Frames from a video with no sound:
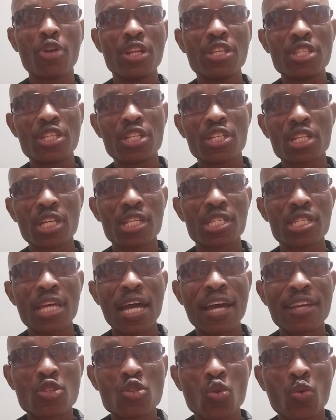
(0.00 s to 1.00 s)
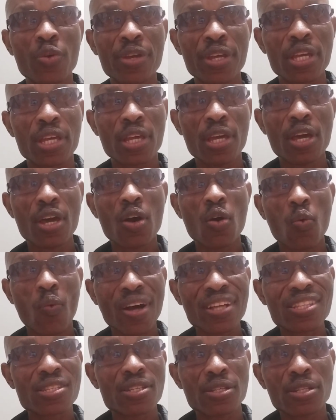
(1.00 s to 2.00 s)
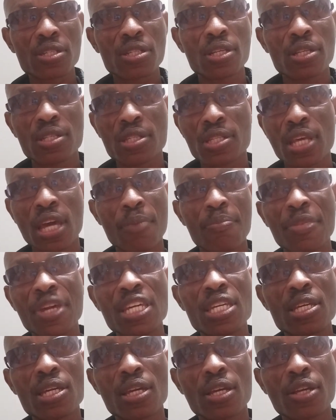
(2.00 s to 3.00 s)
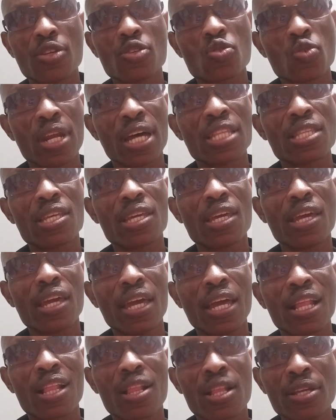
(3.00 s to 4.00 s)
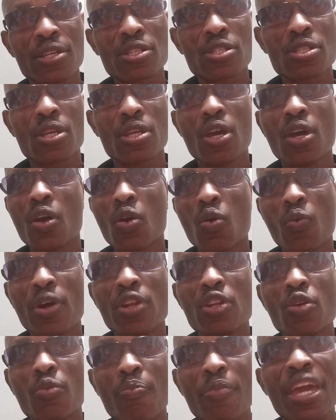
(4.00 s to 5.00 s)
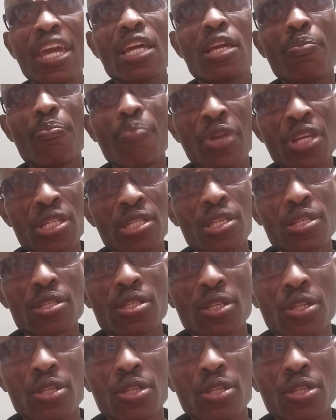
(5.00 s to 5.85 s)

politicians are doing, what decisions they are making, so that at least when you make business